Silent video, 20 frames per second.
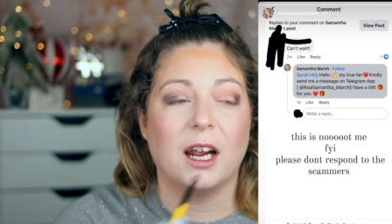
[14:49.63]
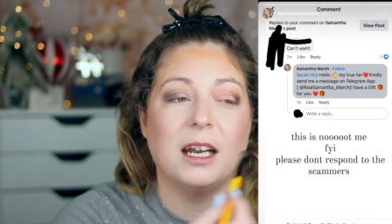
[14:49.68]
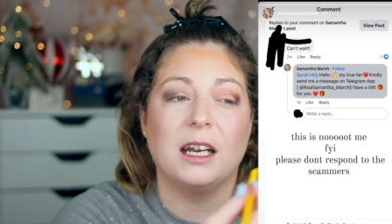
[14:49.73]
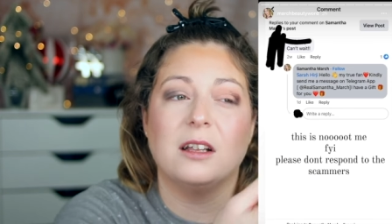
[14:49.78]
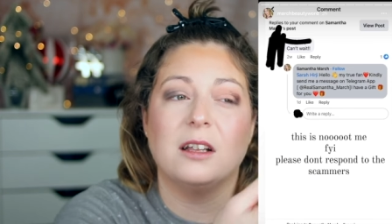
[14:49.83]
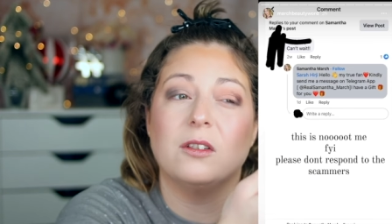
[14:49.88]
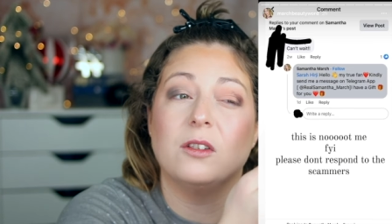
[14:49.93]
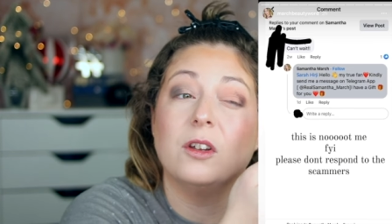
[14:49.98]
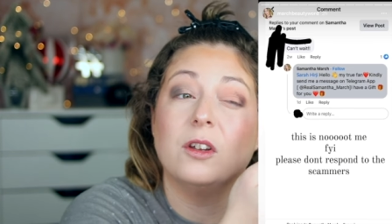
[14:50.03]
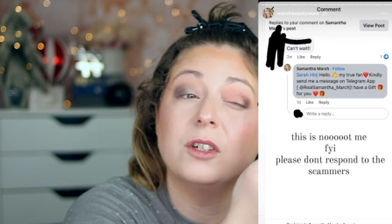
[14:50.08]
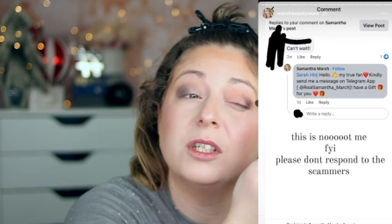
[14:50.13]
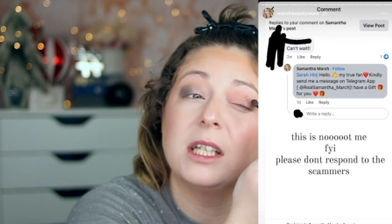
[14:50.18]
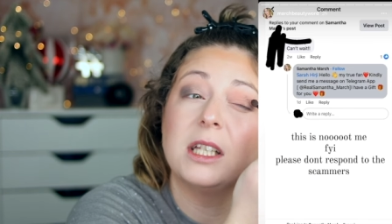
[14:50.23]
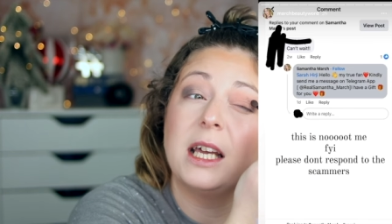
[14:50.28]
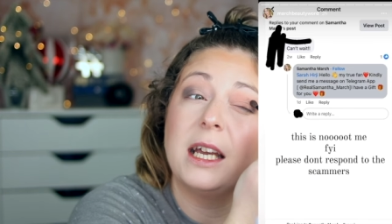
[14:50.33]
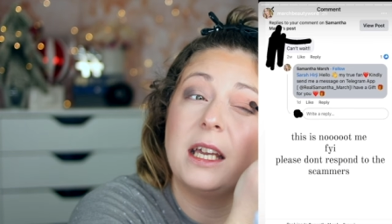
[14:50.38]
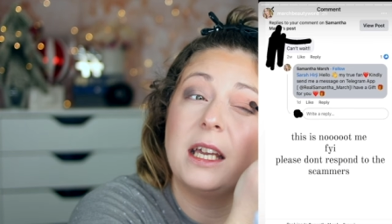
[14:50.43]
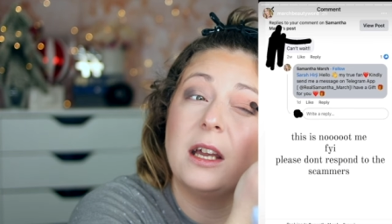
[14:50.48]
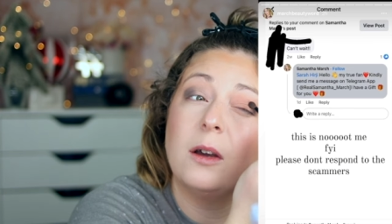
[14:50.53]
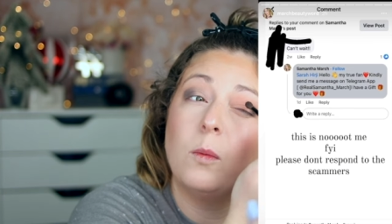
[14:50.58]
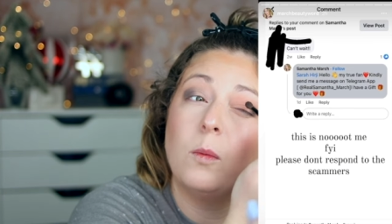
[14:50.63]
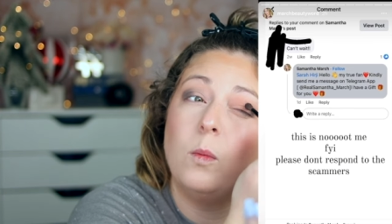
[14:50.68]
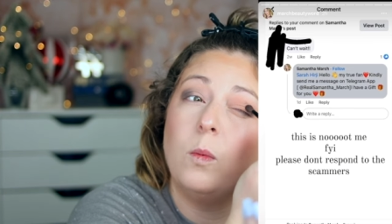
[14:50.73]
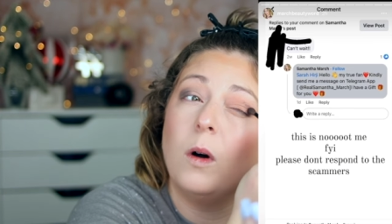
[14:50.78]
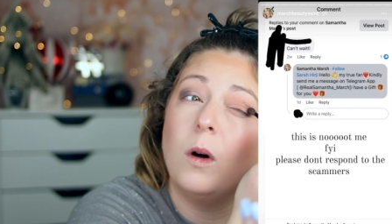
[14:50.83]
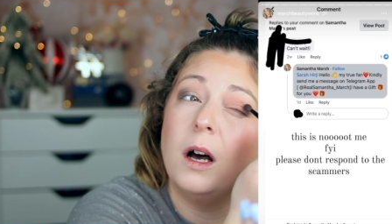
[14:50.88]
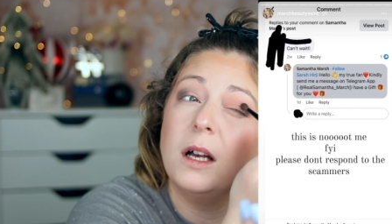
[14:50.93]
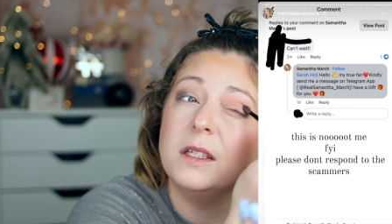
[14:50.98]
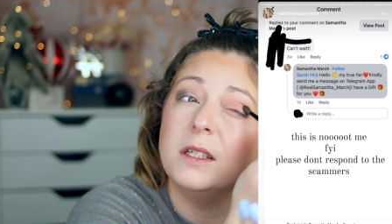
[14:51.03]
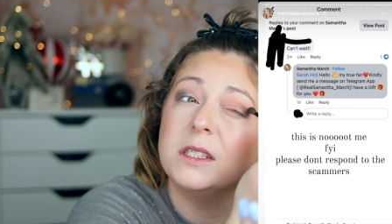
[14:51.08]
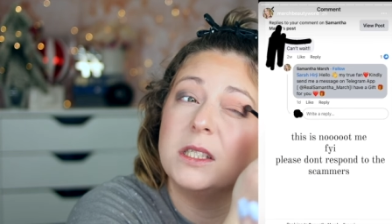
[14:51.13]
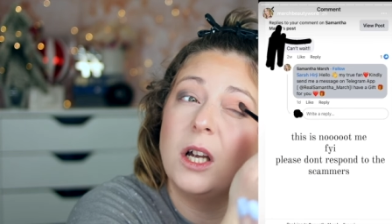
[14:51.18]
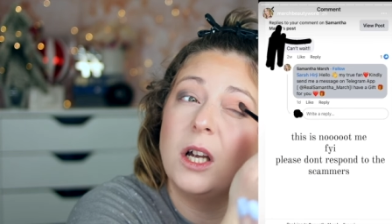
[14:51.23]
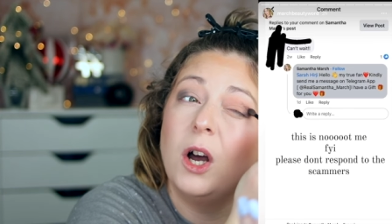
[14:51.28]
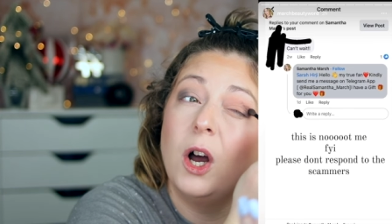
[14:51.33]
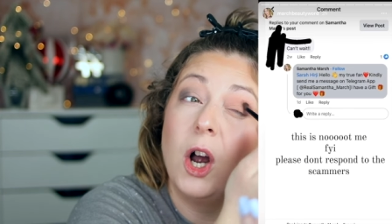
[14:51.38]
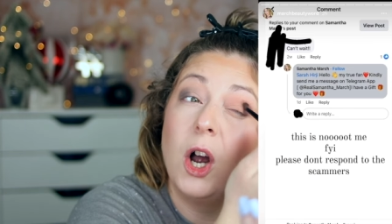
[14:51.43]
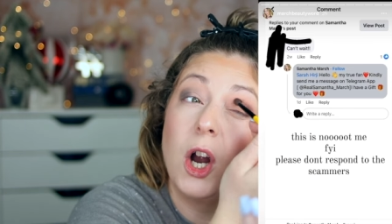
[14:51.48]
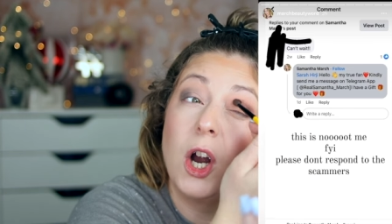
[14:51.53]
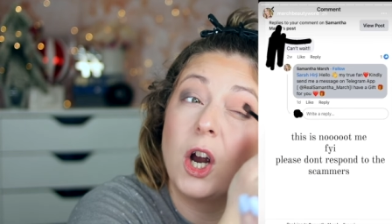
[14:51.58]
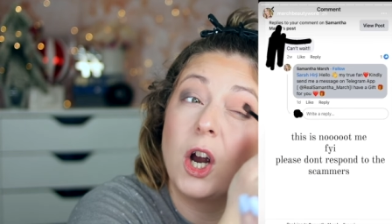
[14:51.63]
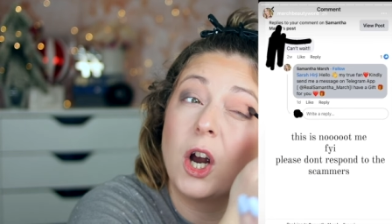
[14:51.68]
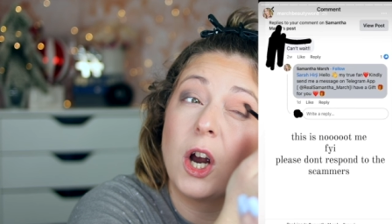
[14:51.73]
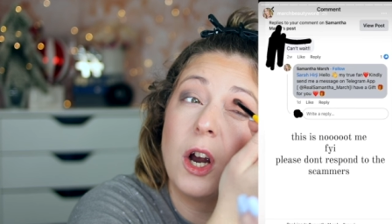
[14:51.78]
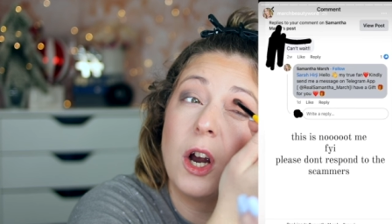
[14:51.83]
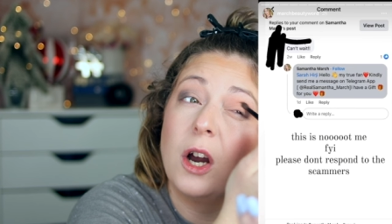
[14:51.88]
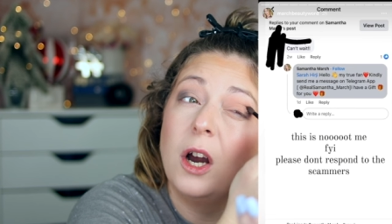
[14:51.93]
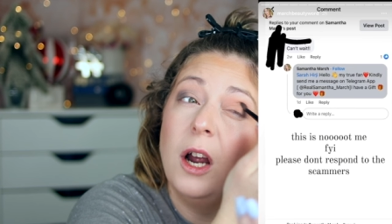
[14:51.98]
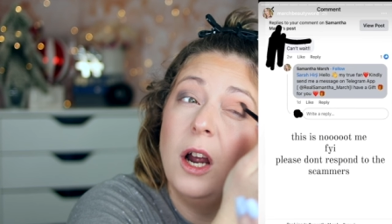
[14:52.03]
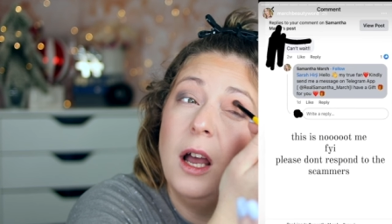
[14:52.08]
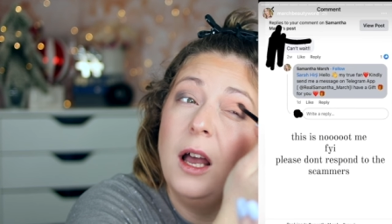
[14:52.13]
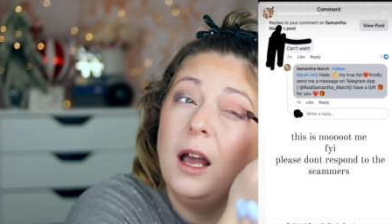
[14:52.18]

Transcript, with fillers: and it looked like it was her.